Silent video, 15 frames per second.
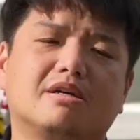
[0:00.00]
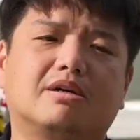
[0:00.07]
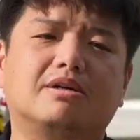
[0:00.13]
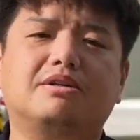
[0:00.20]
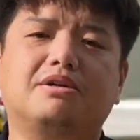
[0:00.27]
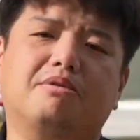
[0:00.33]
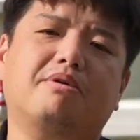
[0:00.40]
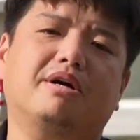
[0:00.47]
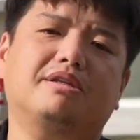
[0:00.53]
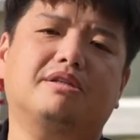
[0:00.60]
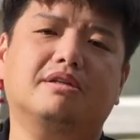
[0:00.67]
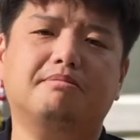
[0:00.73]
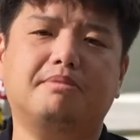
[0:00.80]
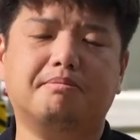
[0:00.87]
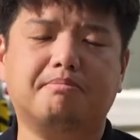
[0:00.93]
Or do you want it
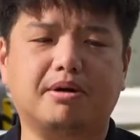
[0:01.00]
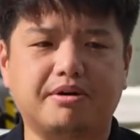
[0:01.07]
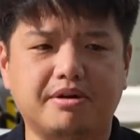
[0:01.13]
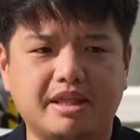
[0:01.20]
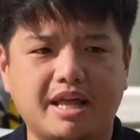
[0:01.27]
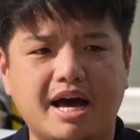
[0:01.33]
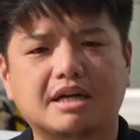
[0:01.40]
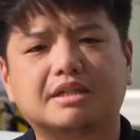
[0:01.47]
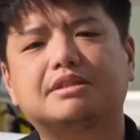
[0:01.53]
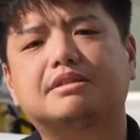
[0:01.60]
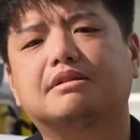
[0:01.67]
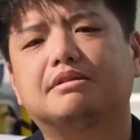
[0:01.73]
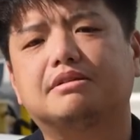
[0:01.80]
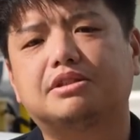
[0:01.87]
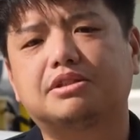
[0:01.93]
a little bit more
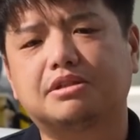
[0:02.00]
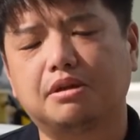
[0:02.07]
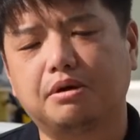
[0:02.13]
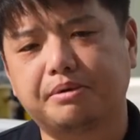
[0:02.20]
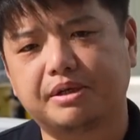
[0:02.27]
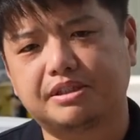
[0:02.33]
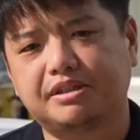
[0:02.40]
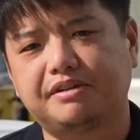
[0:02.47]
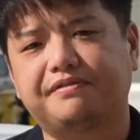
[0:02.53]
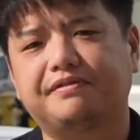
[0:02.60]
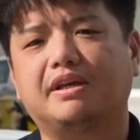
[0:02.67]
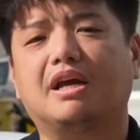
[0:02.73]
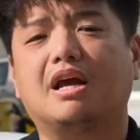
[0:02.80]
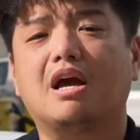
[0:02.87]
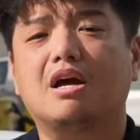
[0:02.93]
relaxed, slower
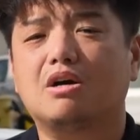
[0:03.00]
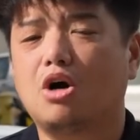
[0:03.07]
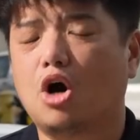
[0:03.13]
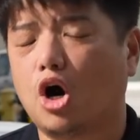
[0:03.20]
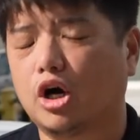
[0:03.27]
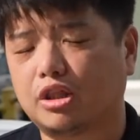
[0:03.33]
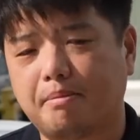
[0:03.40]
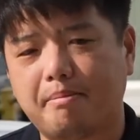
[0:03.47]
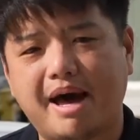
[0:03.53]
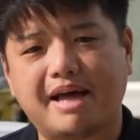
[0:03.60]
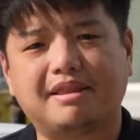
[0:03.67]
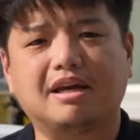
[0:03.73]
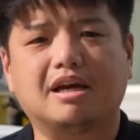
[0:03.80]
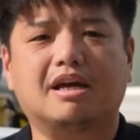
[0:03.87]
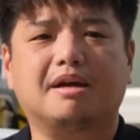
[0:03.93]
shifting,
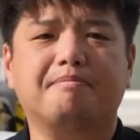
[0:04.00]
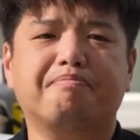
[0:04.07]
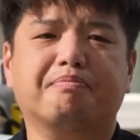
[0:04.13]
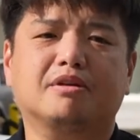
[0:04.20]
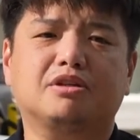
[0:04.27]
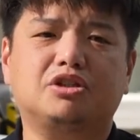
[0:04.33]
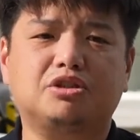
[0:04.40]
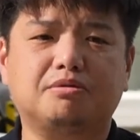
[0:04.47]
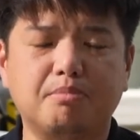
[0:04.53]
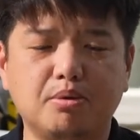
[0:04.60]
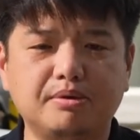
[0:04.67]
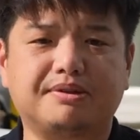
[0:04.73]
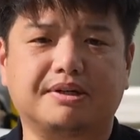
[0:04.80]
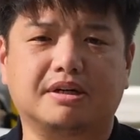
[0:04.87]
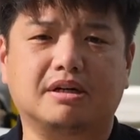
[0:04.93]
automatic,
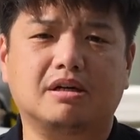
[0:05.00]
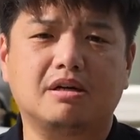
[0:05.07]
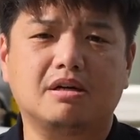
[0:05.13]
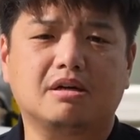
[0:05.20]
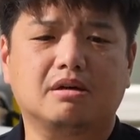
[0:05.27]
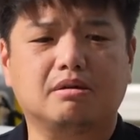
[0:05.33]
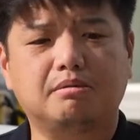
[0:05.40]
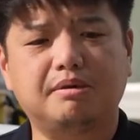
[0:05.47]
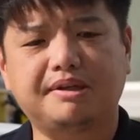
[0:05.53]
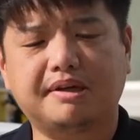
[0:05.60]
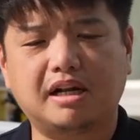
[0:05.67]
smoother? With a